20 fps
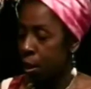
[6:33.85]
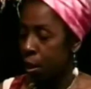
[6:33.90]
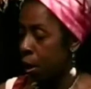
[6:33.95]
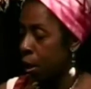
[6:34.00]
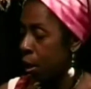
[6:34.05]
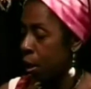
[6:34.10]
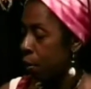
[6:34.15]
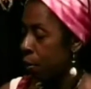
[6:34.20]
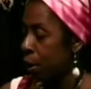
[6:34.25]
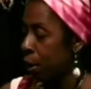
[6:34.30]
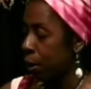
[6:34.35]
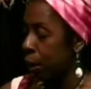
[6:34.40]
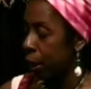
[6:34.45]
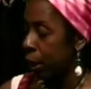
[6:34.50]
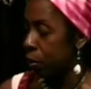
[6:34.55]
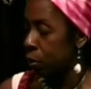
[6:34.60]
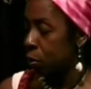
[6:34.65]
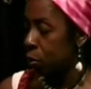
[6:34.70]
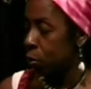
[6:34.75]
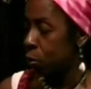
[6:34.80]
they
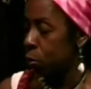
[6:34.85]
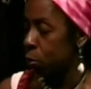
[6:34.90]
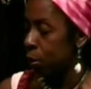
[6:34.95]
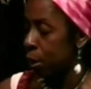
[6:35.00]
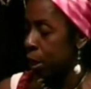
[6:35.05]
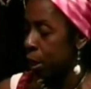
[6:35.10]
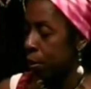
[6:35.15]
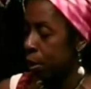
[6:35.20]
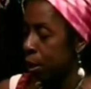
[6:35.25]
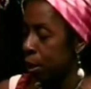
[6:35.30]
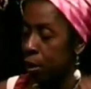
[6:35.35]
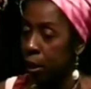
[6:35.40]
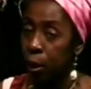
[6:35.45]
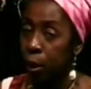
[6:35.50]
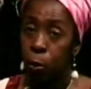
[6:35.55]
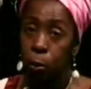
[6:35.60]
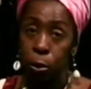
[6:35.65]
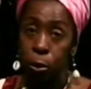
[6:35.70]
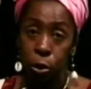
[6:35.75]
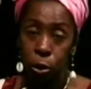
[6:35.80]
like to get things
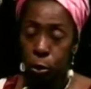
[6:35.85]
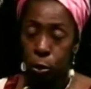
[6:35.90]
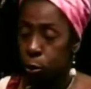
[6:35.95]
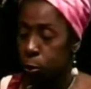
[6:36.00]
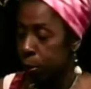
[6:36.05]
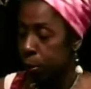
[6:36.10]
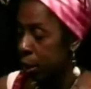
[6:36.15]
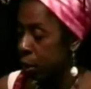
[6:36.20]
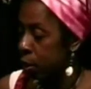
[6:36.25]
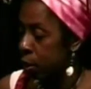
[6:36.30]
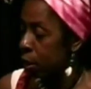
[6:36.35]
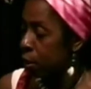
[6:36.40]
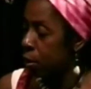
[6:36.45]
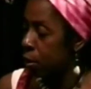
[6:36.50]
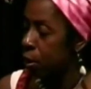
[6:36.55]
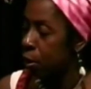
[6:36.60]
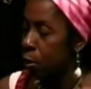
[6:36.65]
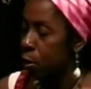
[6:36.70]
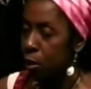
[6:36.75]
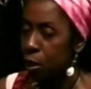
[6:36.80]
like horseshoes because
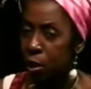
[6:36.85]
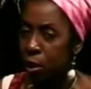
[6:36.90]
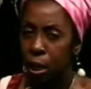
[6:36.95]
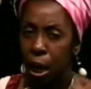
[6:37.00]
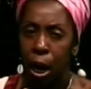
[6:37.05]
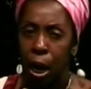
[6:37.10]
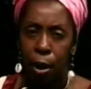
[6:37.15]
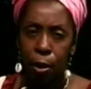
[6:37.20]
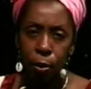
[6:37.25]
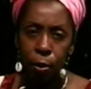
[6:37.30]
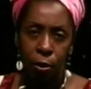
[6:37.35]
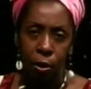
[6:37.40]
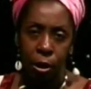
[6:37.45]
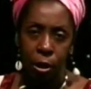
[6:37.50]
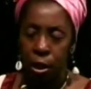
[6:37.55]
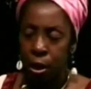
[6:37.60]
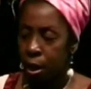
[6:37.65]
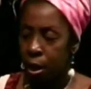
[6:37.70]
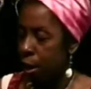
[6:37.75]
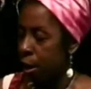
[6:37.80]
it's iron,
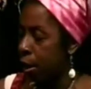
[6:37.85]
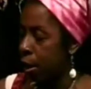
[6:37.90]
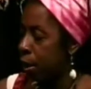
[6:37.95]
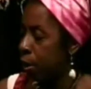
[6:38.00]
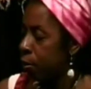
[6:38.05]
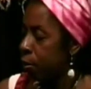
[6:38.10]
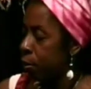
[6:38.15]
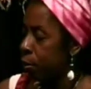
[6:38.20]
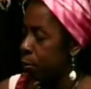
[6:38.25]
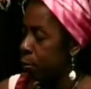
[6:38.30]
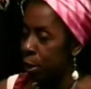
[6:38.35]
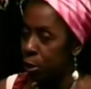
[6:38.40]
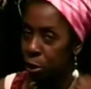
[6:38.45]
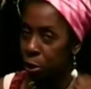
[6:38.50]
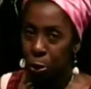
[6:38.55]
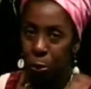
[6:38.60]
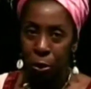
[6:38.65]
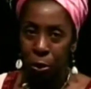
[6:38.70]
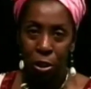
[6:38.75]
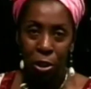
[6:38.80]
and the
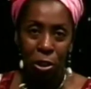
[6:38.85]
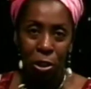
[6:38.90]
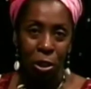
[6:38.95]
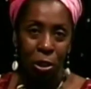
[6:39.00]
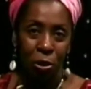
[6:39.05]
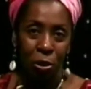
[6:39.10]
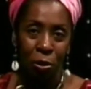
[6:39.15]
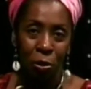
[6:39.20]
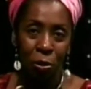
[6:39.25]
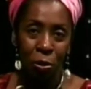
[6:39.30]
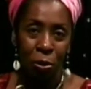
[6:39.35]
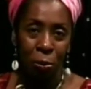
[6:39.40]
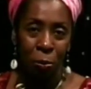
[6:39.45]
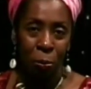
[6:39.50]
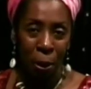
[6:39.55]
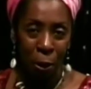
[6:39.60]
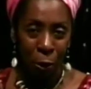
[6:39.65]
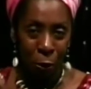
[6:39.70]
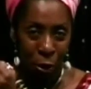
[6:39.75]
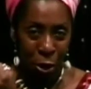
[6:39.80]
rustier it is,
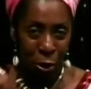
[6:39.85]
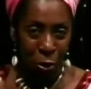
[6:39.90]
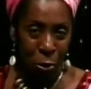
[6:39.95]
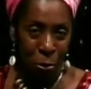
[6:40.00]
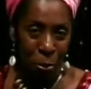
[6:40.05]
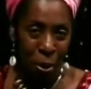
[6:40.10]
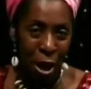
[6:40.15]
the greater